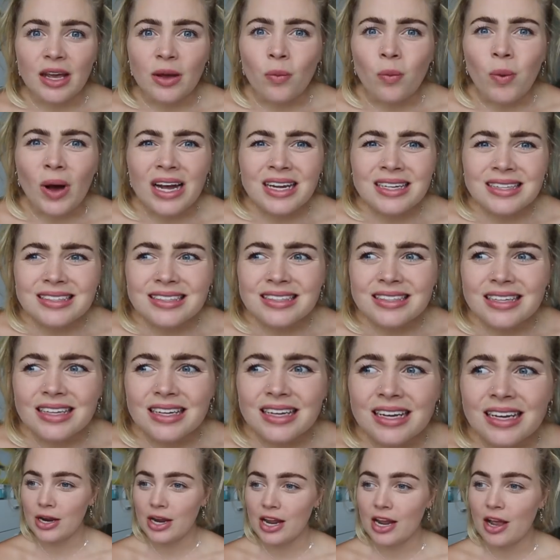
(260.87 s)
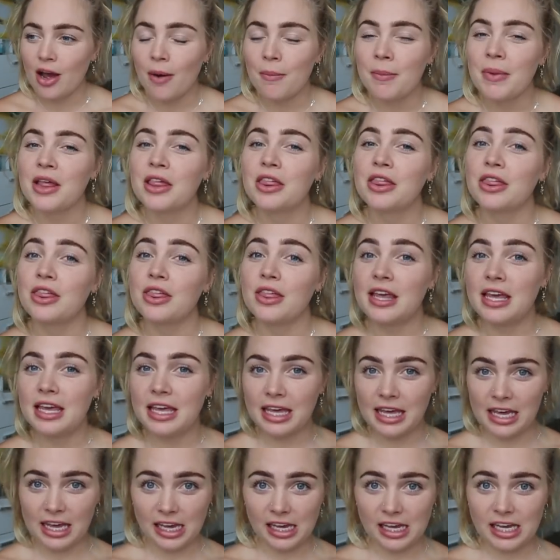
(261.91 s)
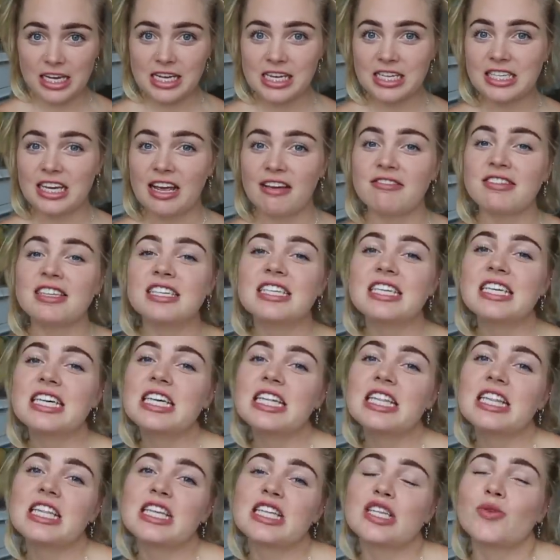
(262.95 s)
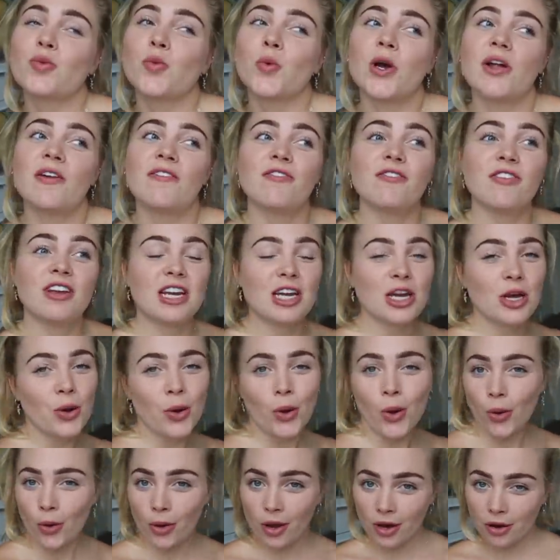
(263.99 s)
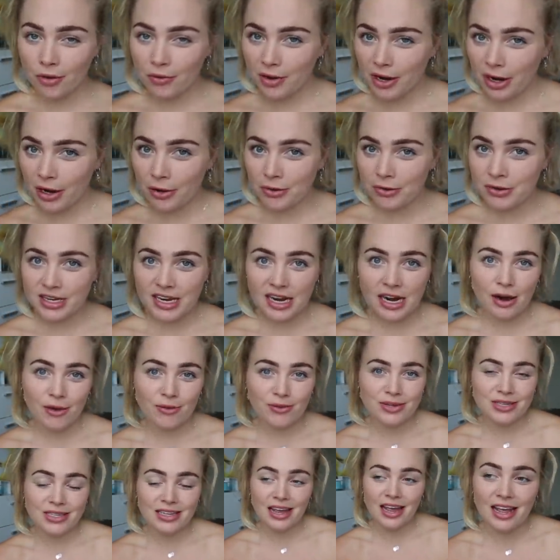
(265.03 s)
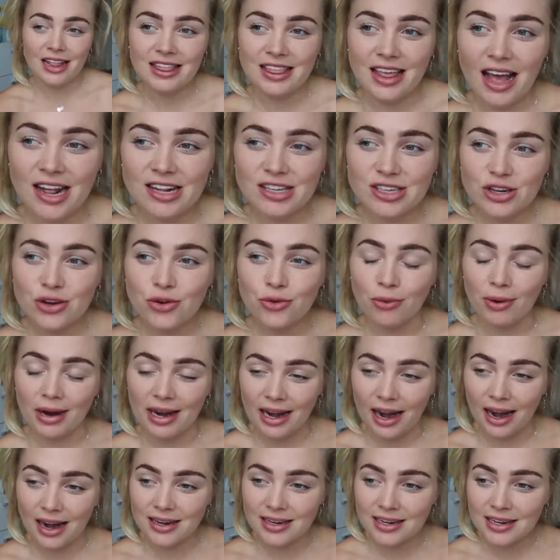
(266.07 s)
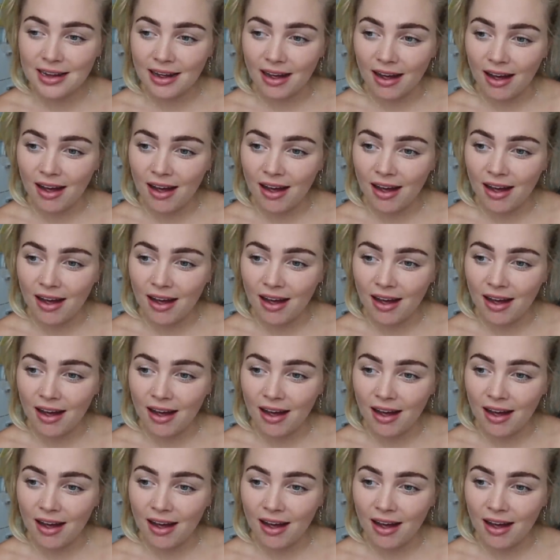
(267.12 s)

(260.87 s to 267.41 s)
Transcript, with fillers: Like what? it got me thinking because I've seen this one video going around and I was like, that's a great idea.